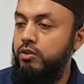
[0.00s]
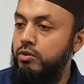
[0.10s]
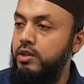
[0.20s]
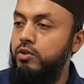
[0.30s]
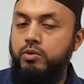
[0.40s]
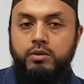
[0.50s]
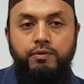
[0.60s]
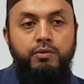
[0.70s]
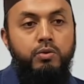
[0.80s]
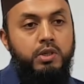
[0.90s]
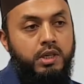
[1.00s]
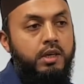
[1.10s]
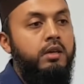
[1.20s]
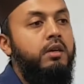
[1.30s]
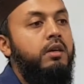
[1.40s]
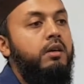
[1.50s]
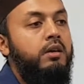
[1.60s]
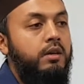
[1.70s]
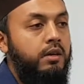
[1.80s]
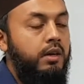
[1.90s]
you need to use a future
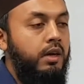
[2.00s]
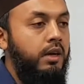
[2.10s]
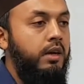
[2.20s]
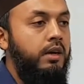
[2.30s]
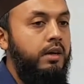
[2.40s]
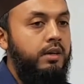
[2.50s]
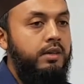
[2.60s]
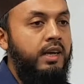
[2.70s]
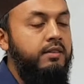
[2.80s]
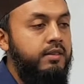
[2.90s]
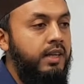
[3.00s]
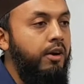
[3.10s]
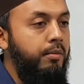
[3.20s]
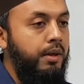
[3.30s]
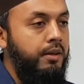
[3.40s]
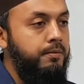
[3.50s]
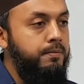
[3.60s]
uh, tense in Arabic.